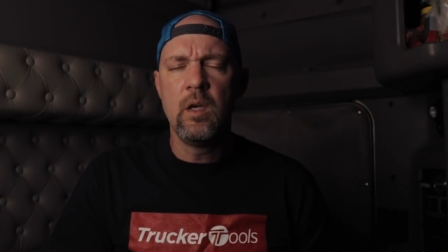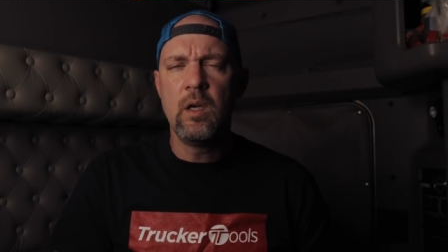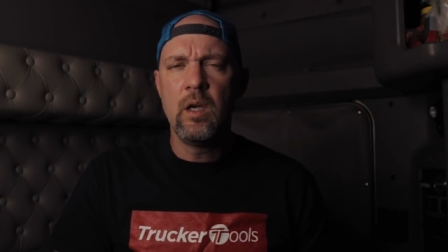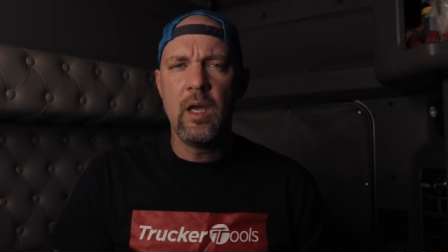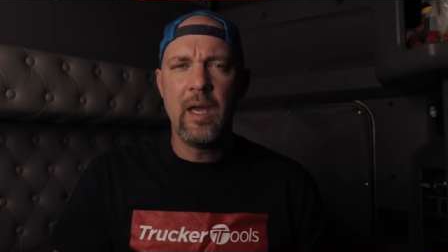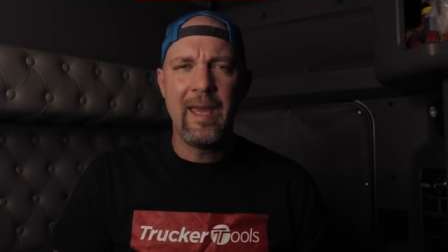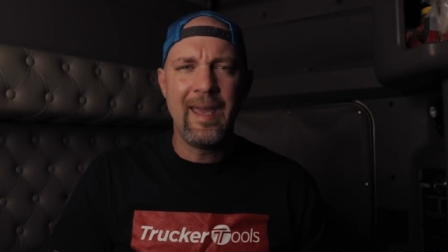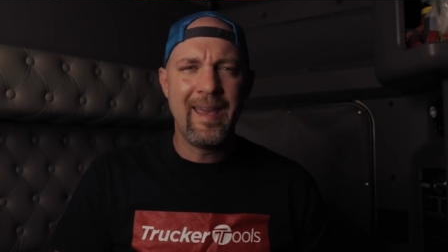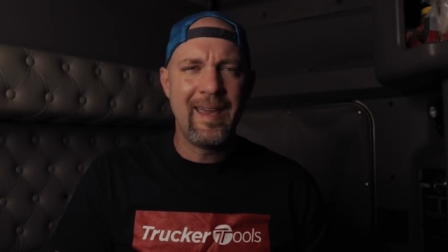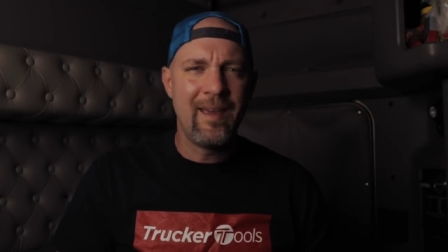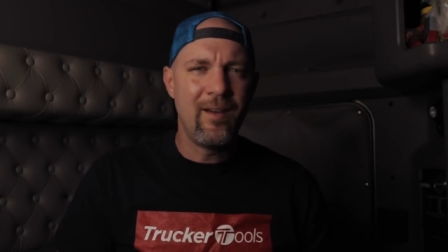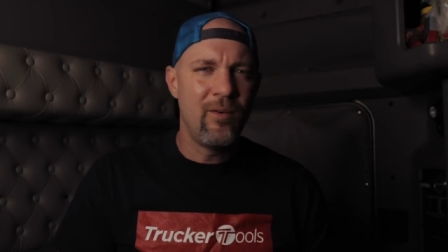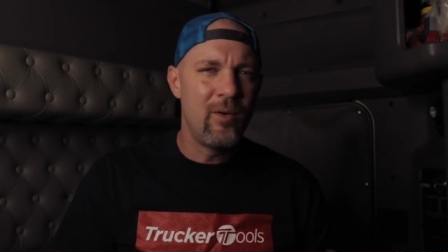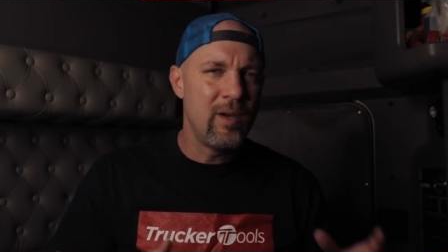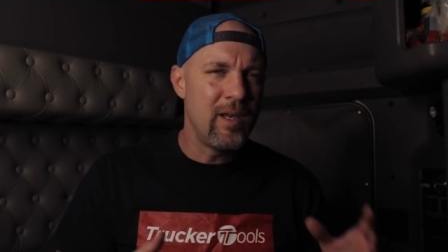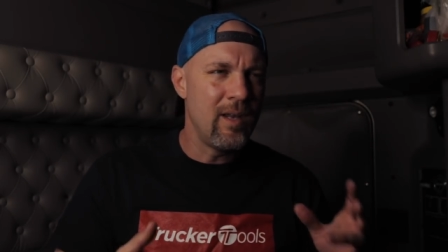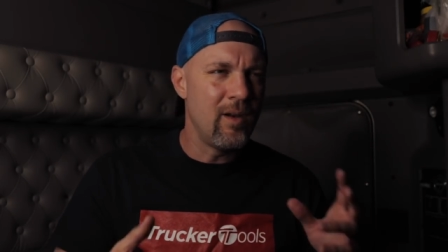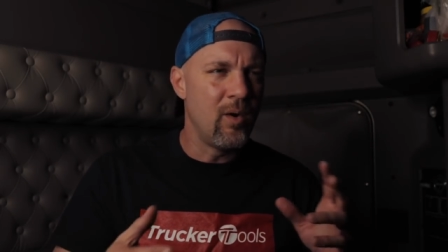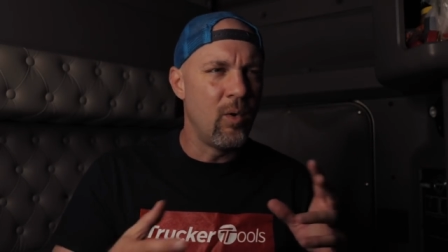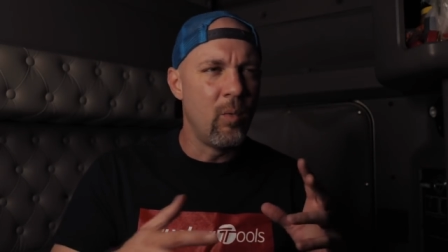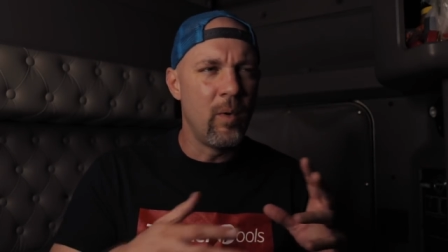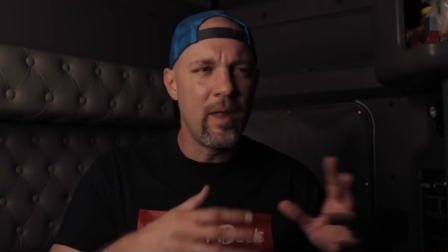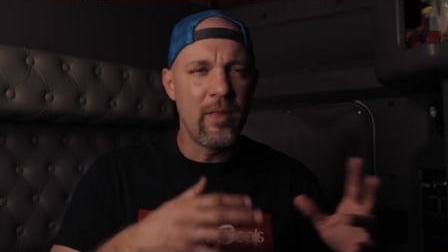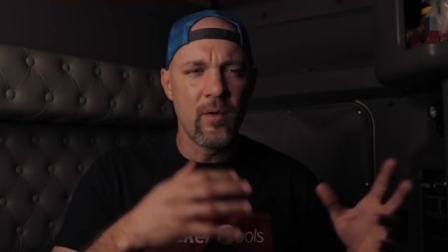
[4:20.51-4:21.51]
and you
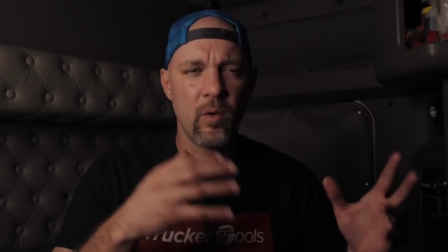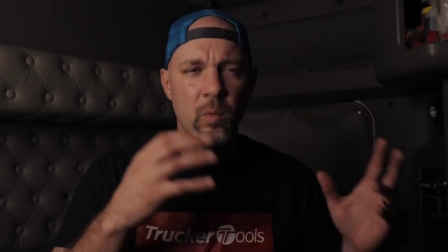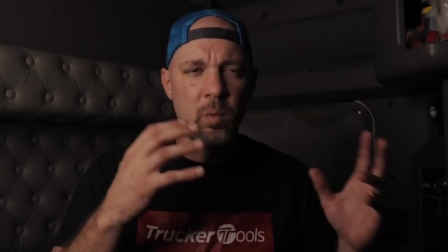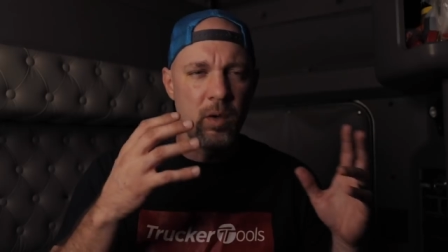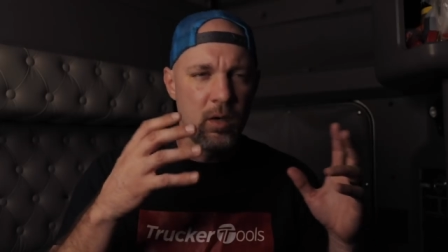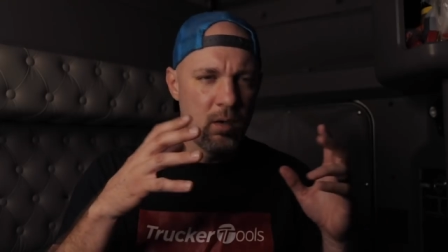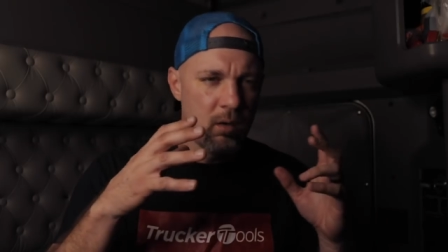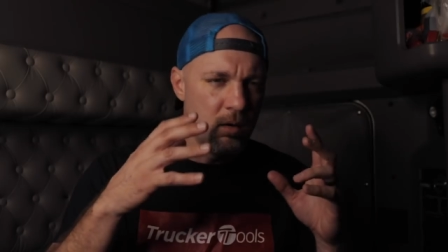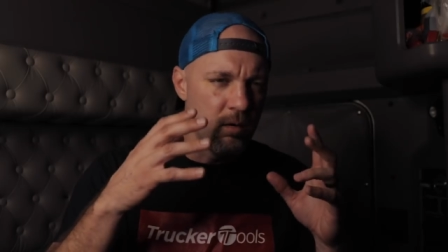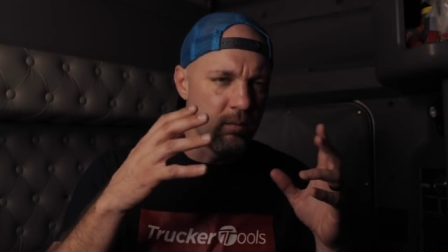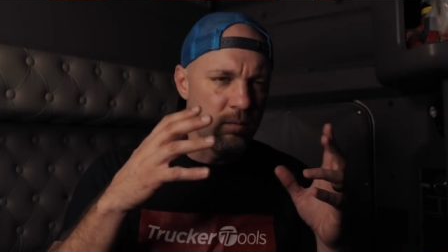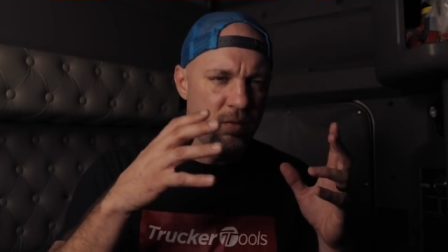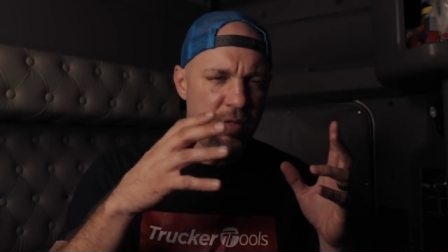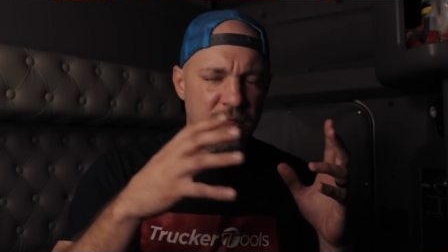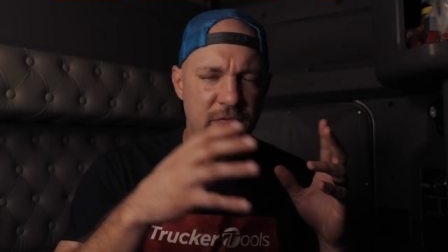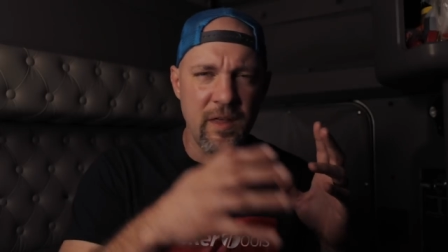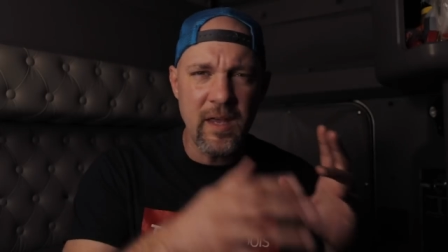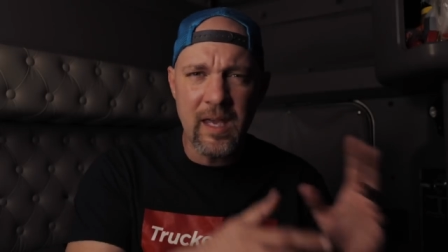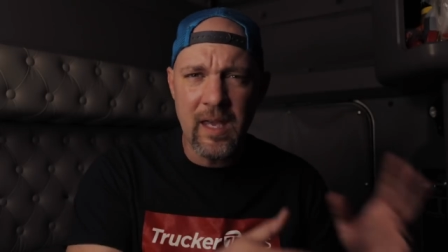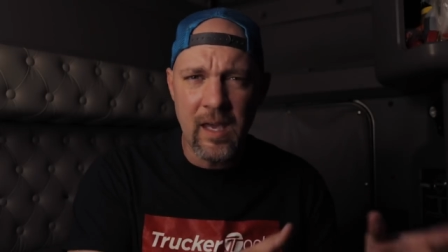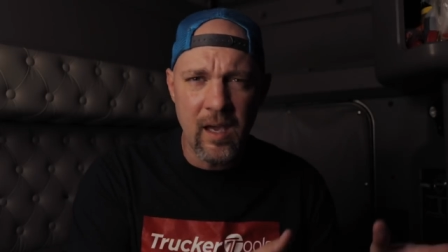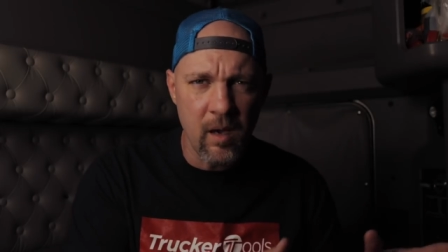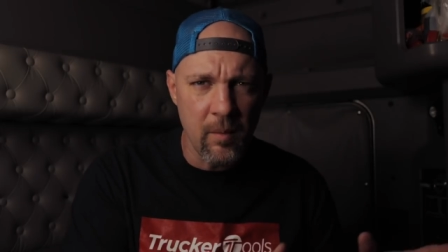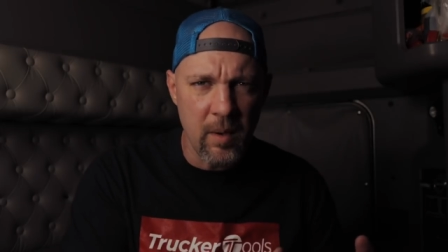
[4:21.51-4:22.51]
know whether we're
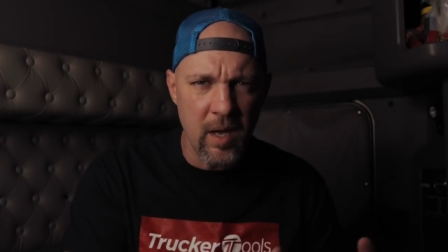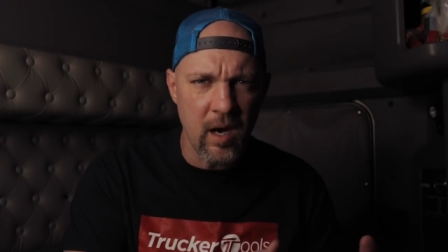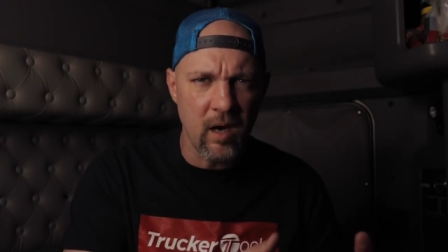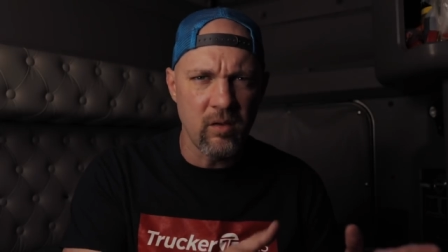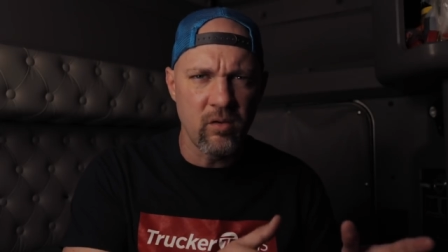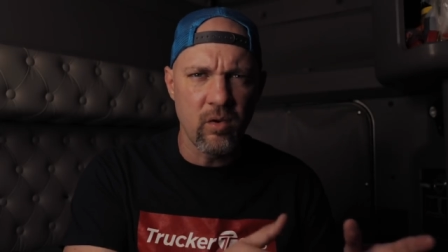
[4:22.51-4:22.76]
thinking about it